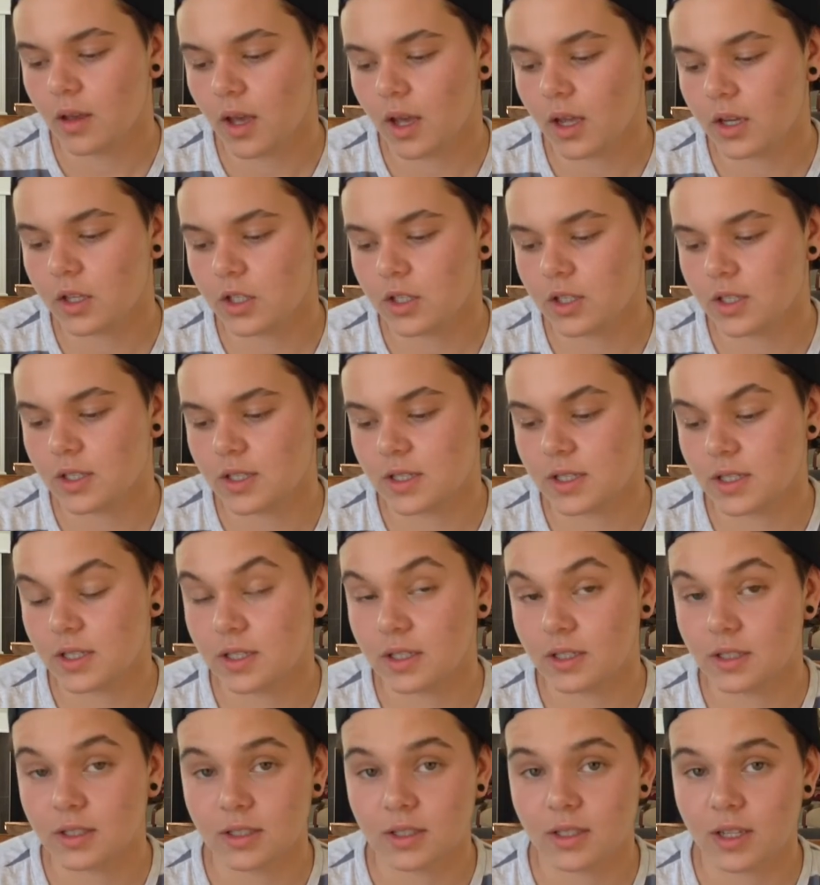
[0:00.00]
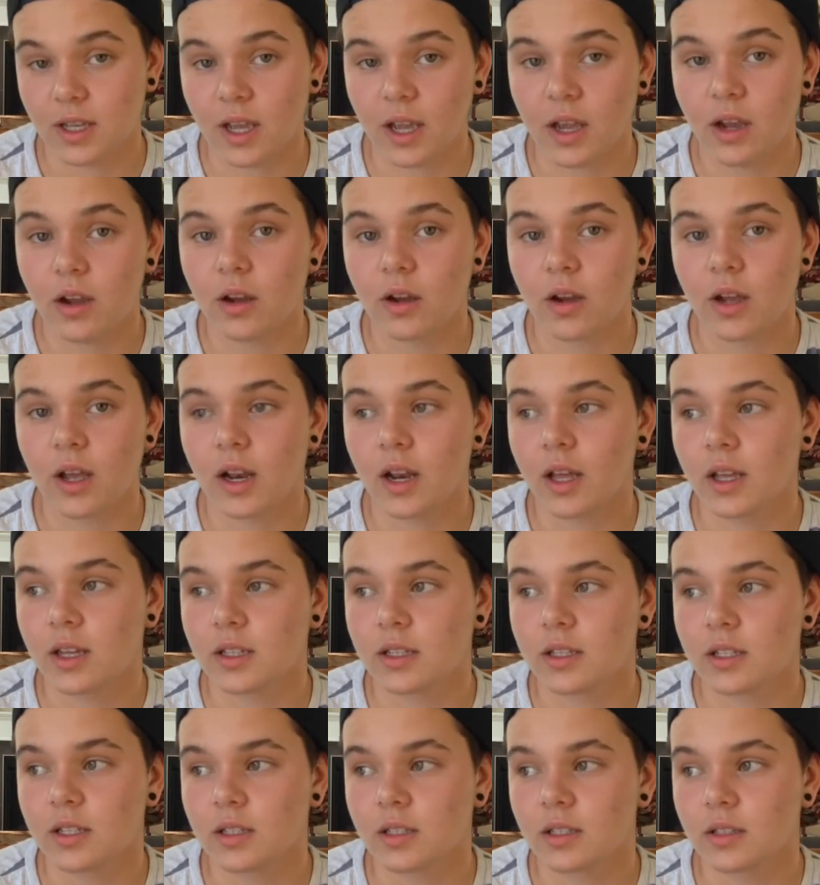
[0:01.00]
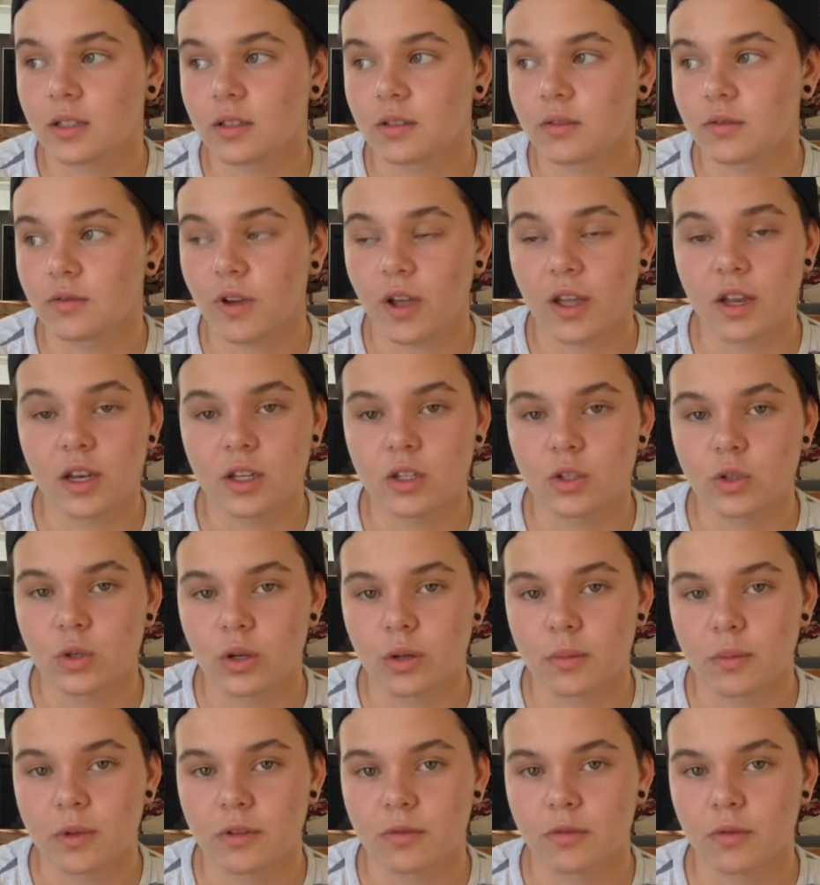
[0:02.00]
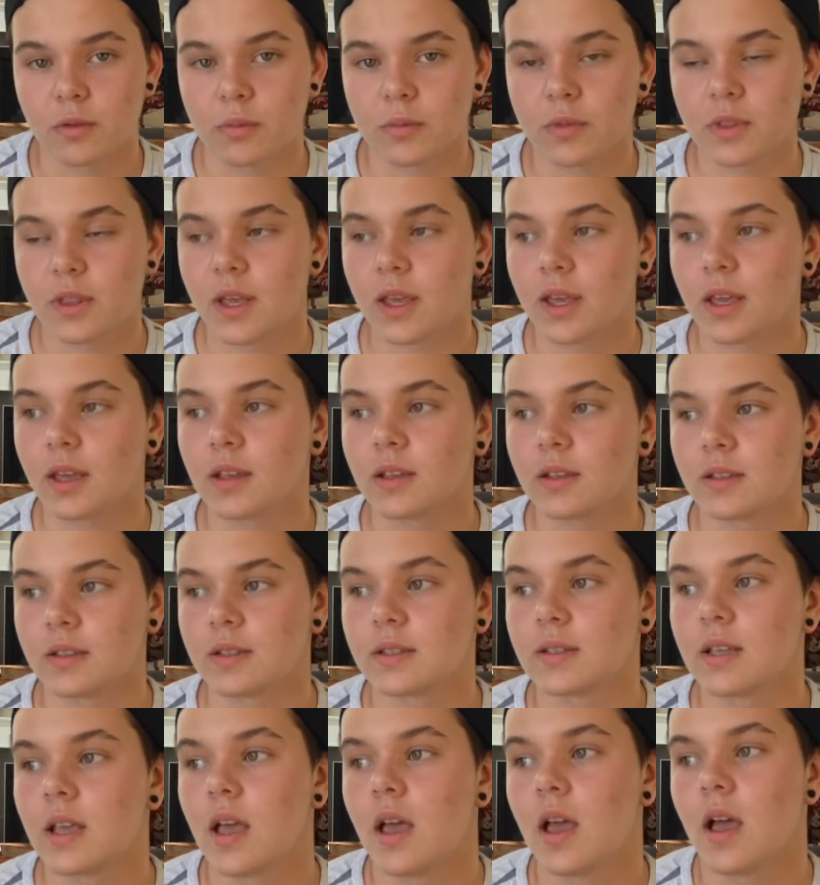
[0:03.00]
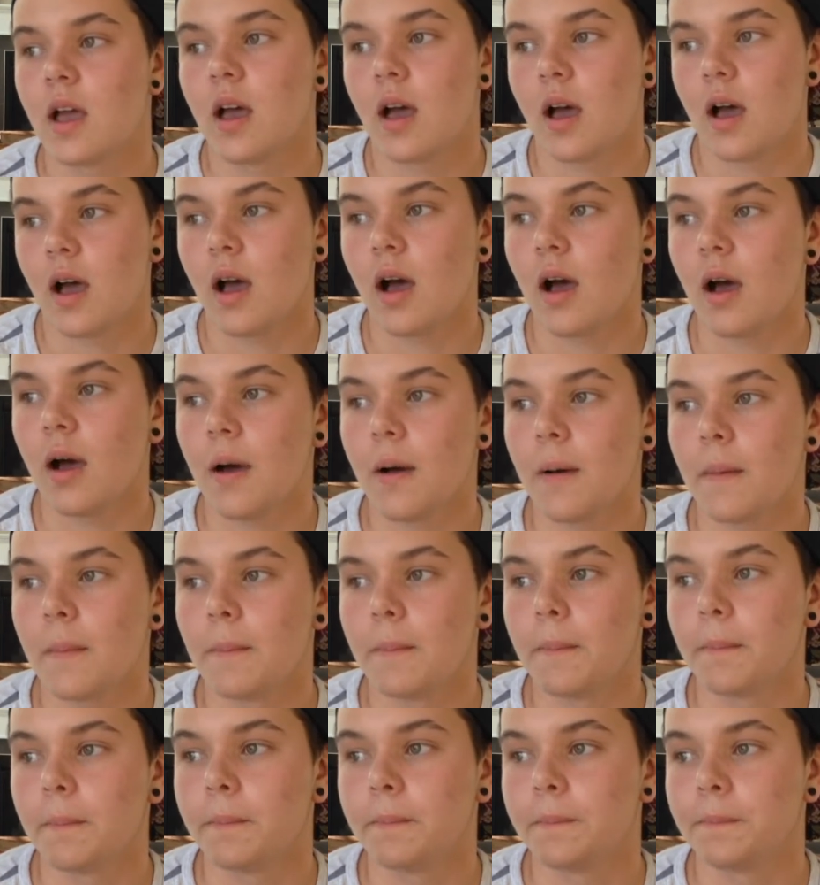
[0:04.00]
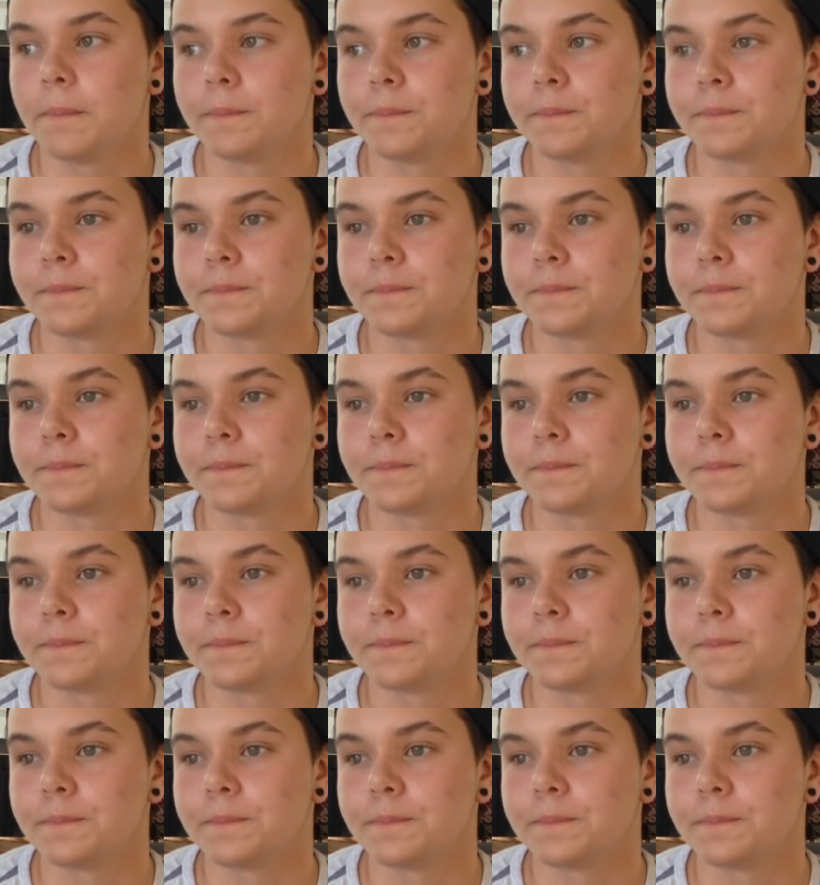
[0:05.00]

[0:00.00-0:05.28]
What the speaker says: I just didn't care and I didn't find enjoyment from things. And